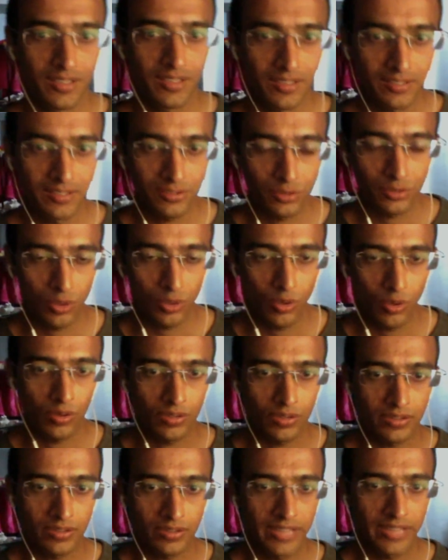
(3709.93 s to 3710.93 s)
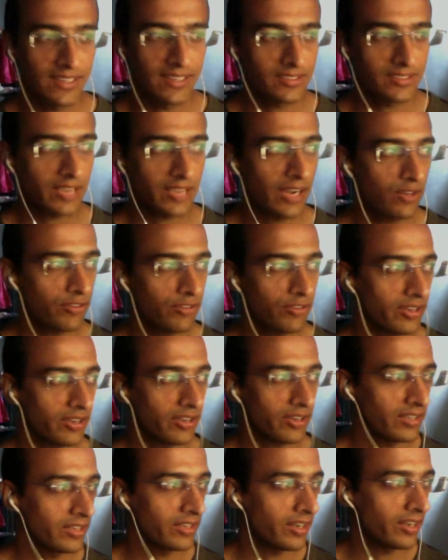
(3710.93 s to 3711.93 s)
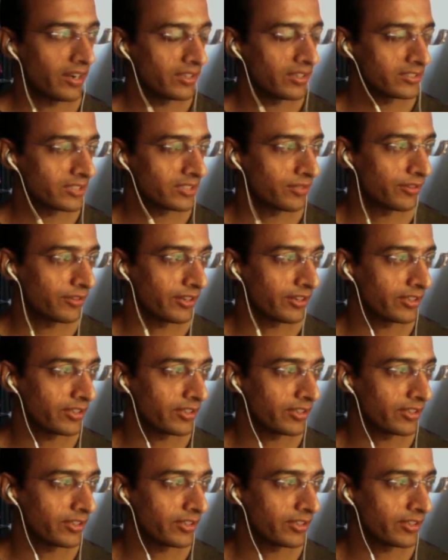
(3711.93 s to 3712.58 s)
So that is kind of an unearned suffering.